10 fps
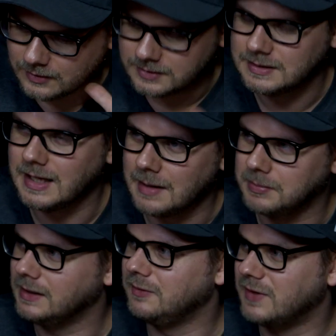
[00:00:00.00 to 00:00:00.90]
honestly, I
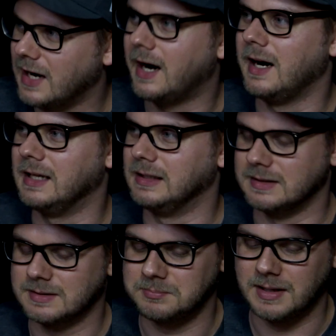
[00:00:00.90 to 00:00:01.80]
believe there are
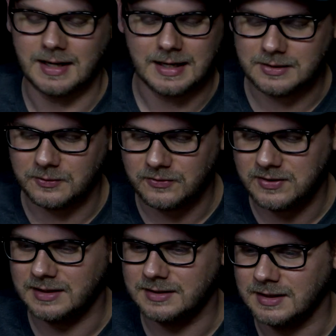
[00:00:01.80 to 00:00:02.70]
aliens, but I
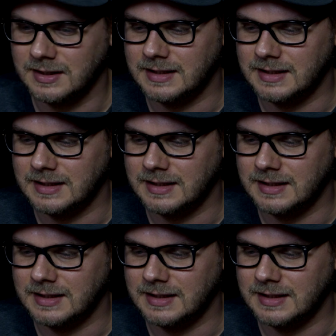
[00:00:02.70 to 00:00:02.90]
don't think